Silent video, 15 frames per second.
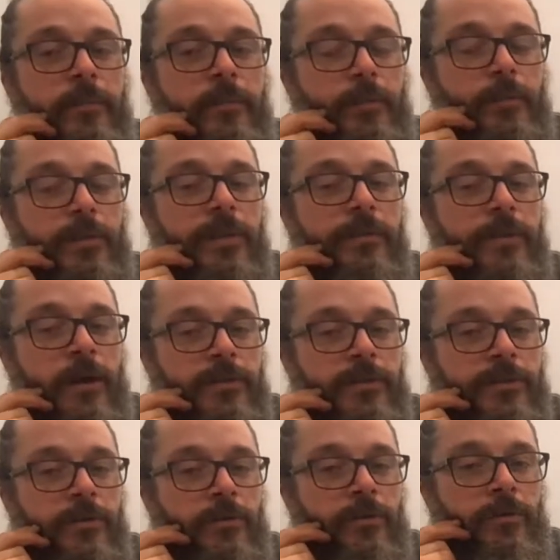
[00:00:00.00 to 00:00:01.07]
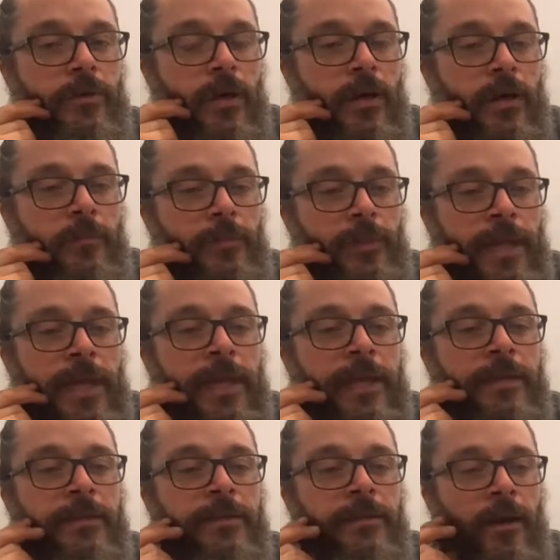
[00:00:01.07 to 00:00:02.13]
but then they also
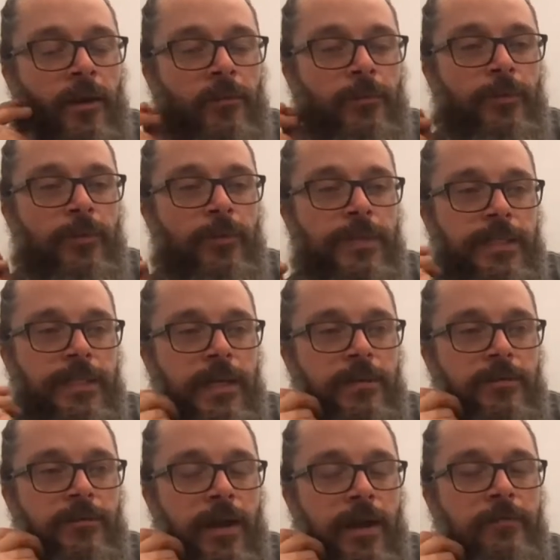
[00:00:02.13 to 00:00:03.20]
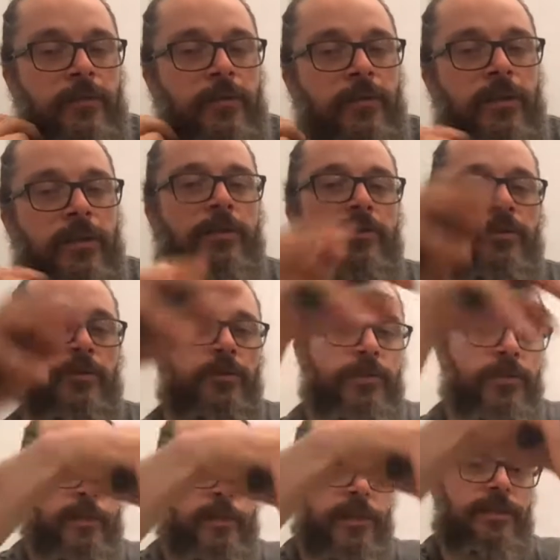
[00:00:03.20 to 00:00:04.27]
plan carpools and travel to
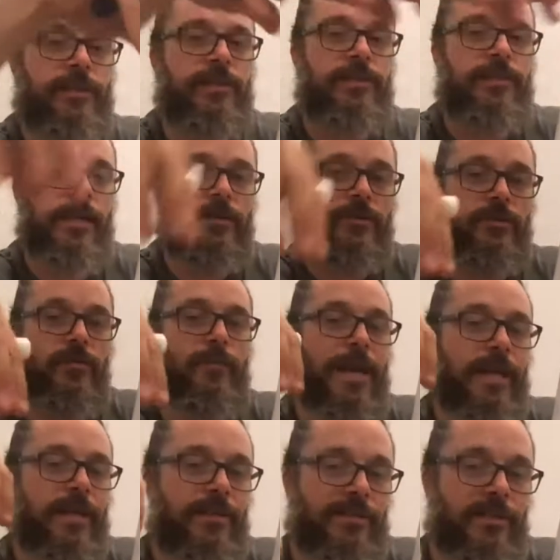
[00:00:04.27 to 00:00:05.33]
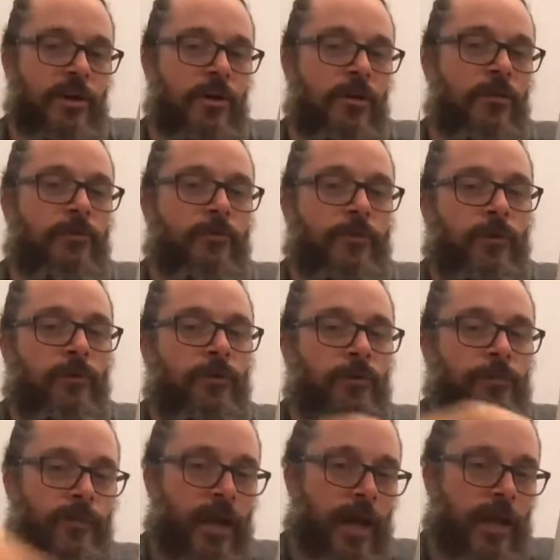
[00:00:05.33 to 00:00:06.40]
those places that do make snow for
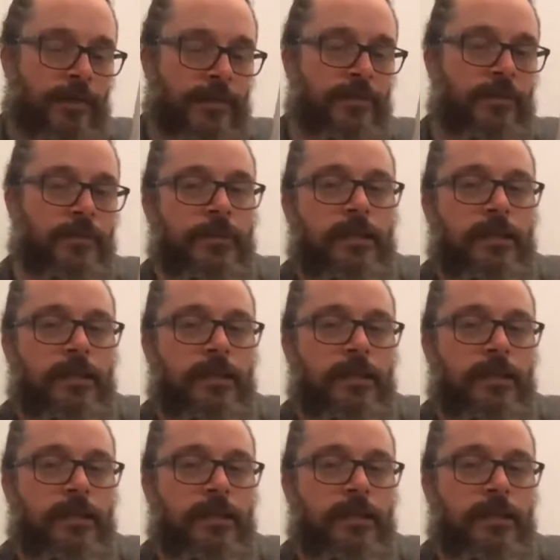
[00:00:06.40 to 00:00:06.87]
groomed tracks